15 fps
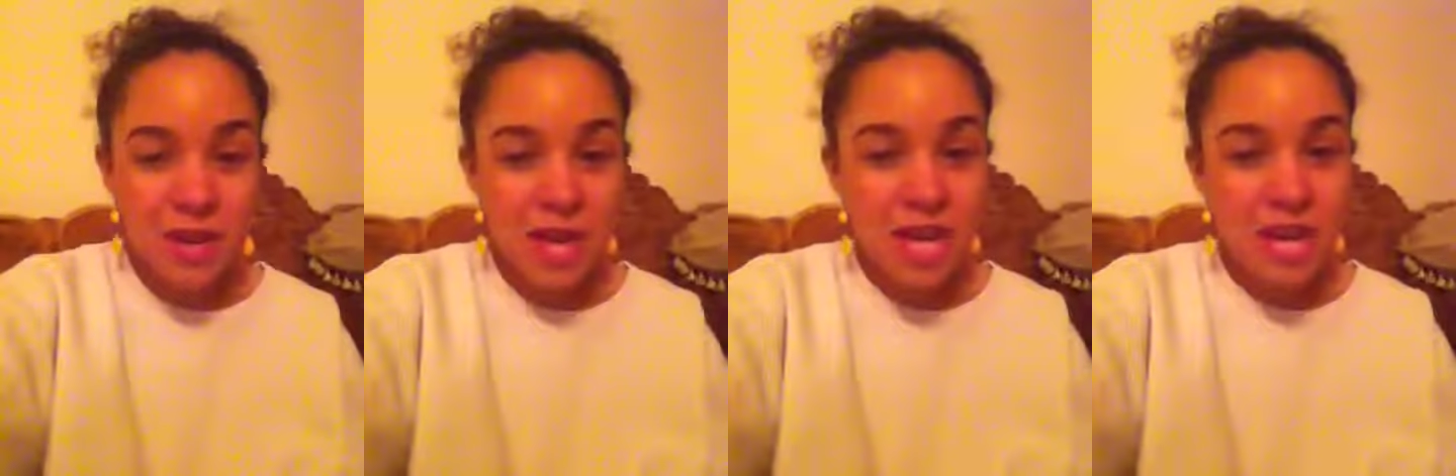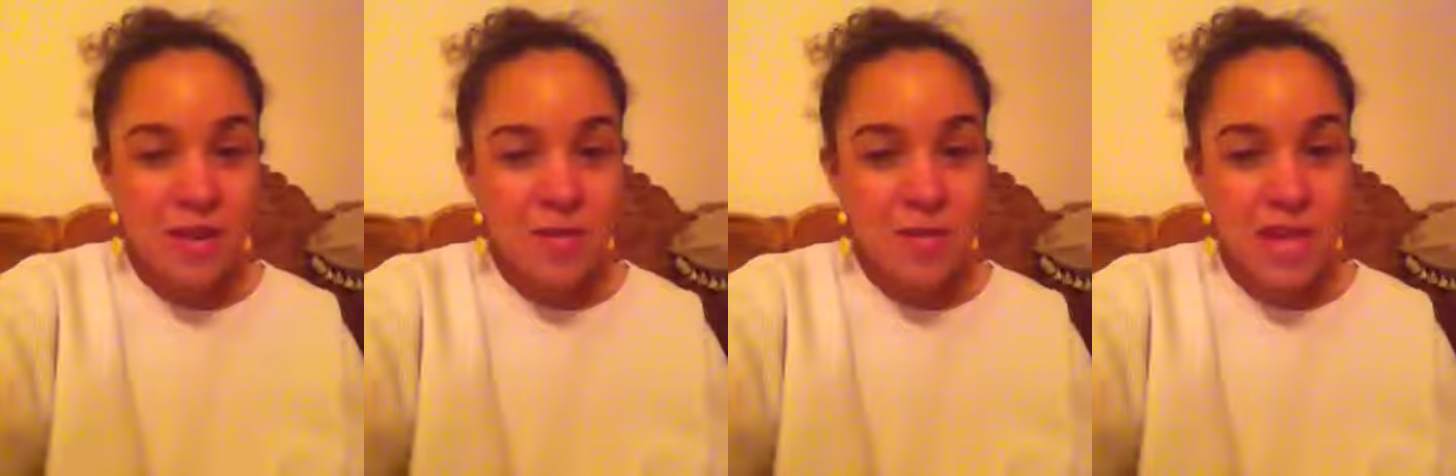
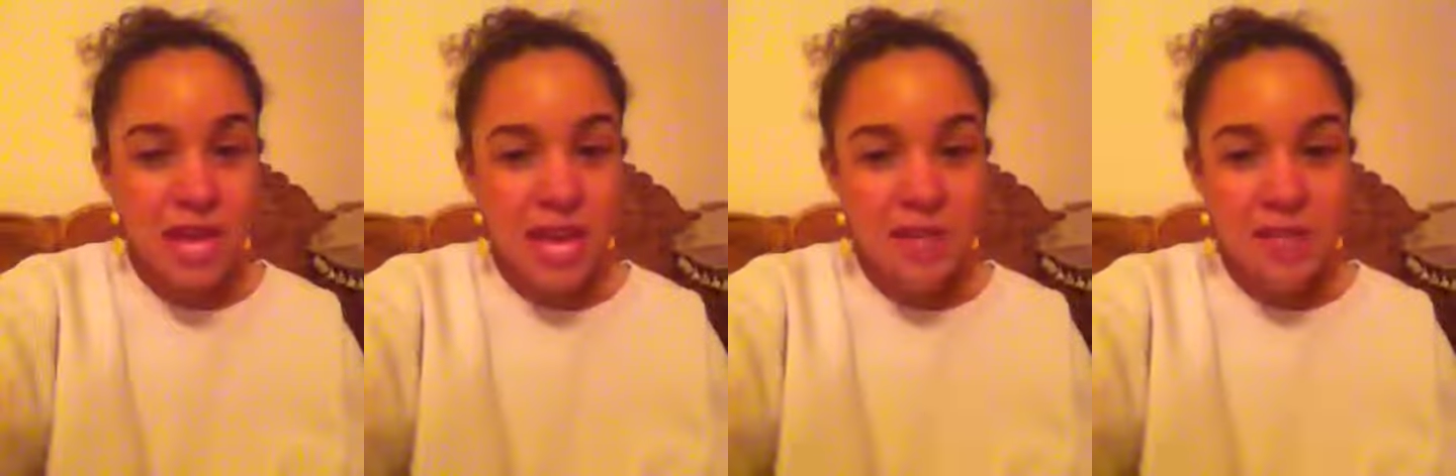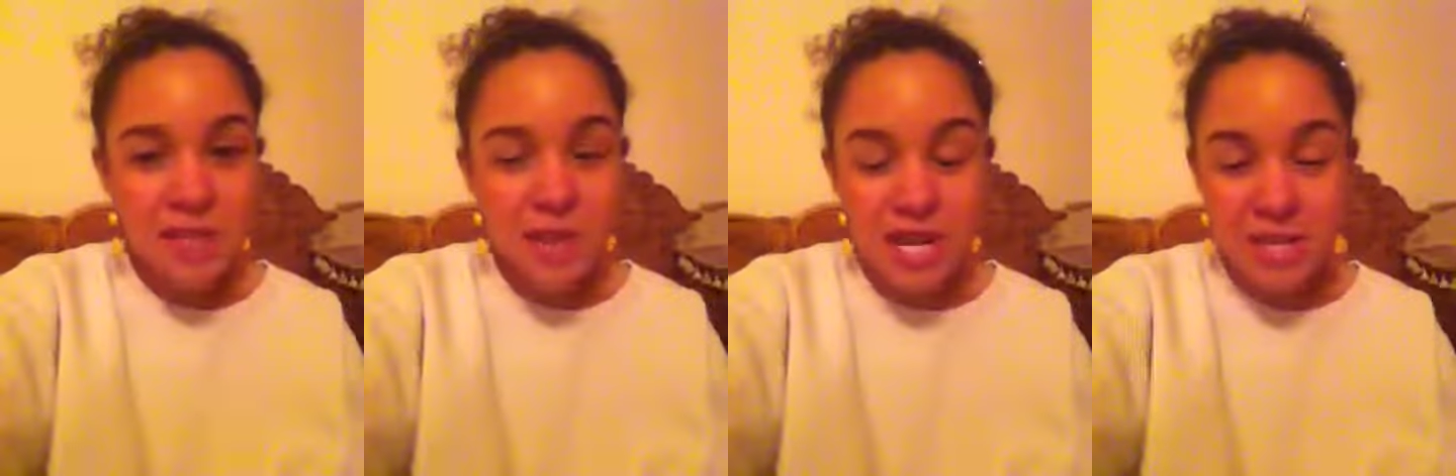Care
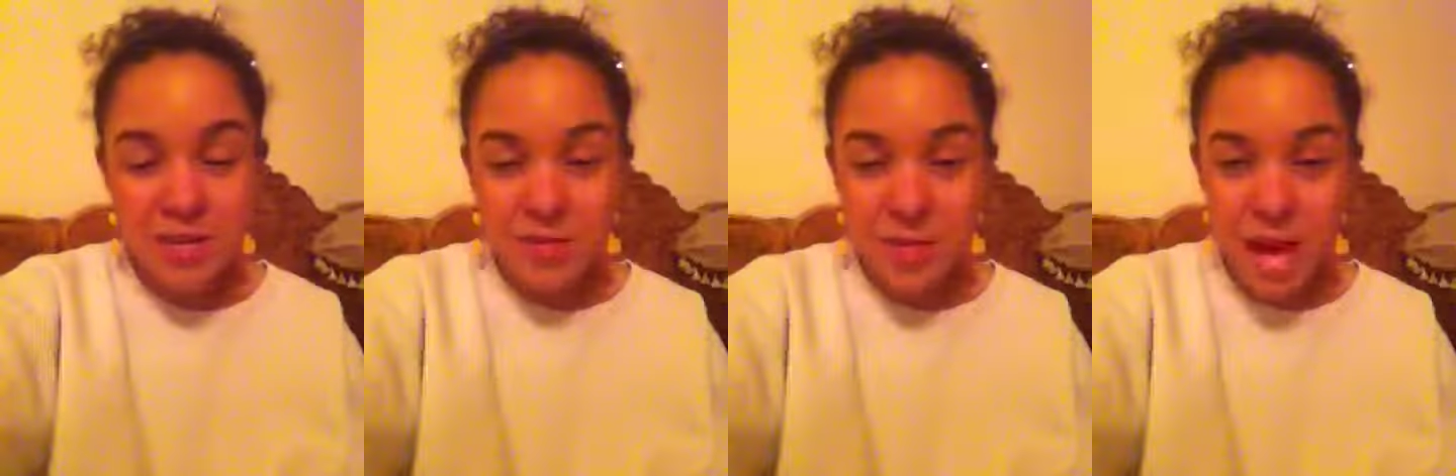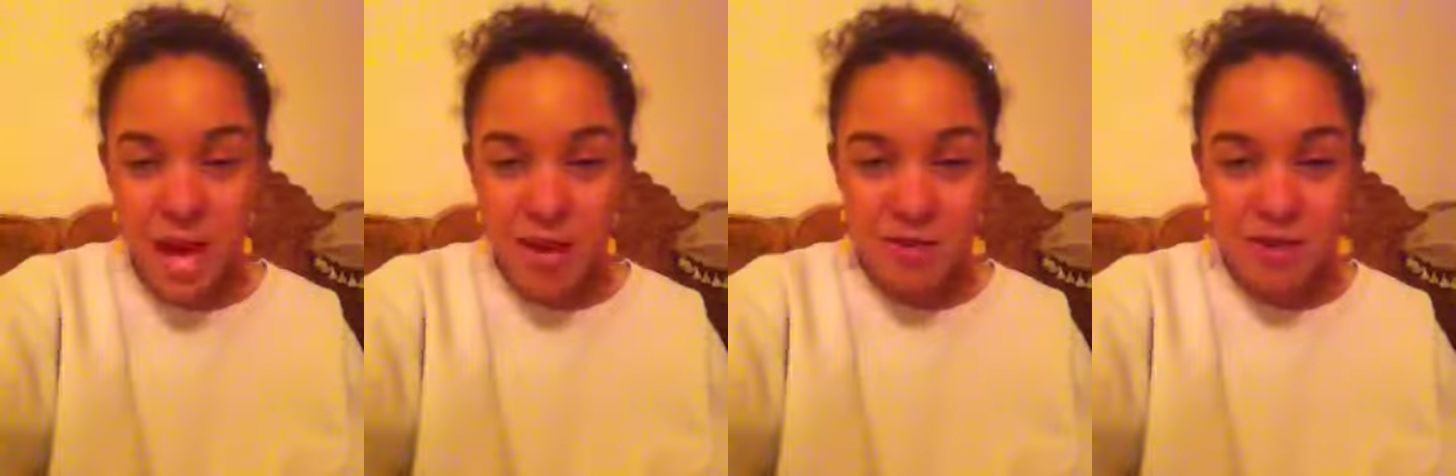Blend Pressed
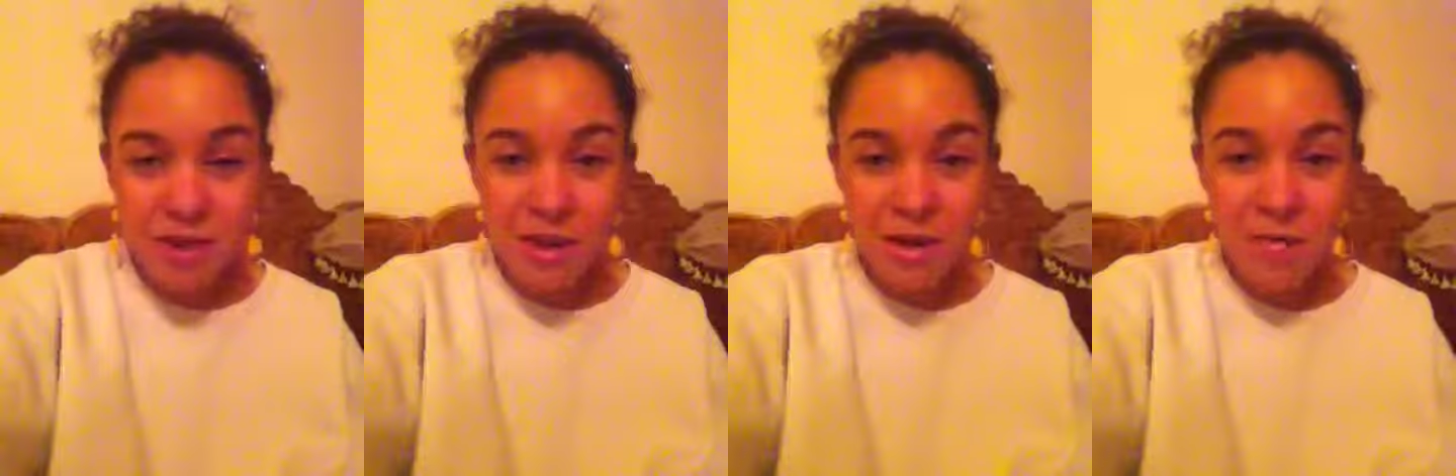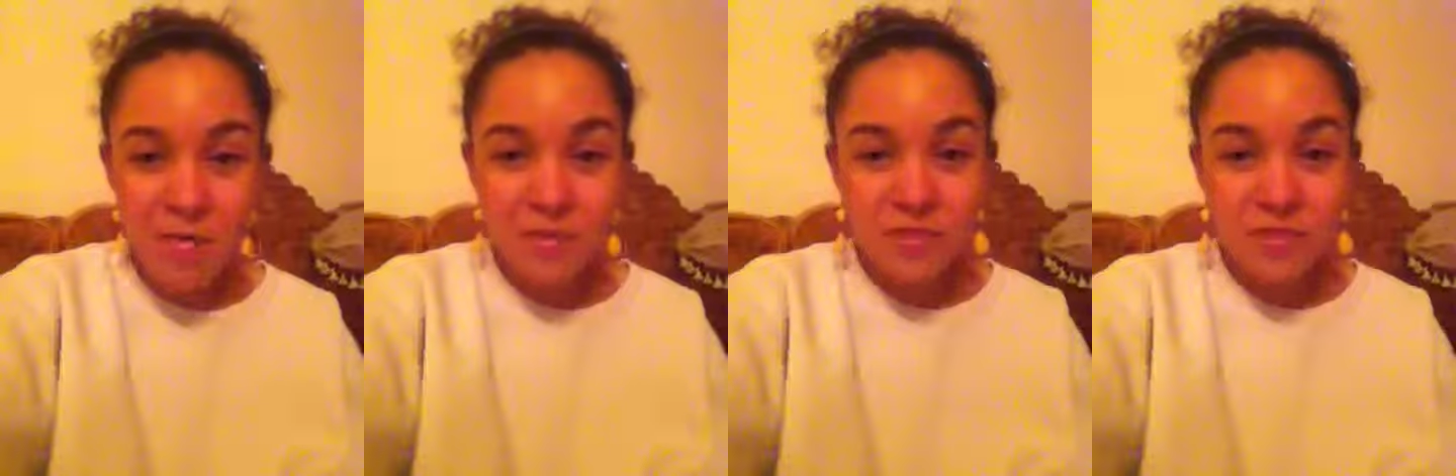
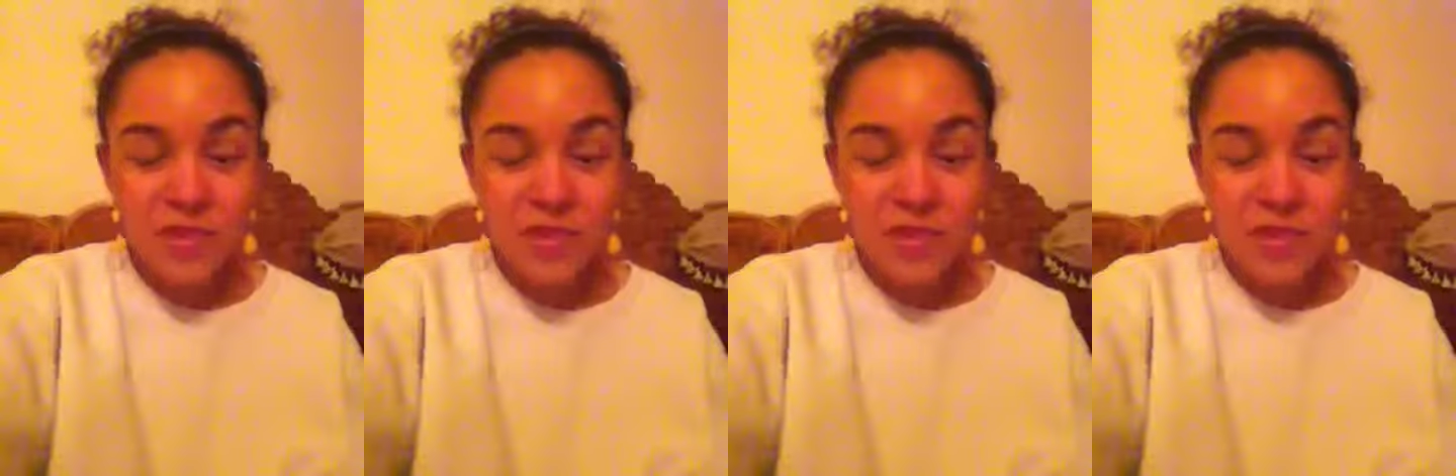Powder,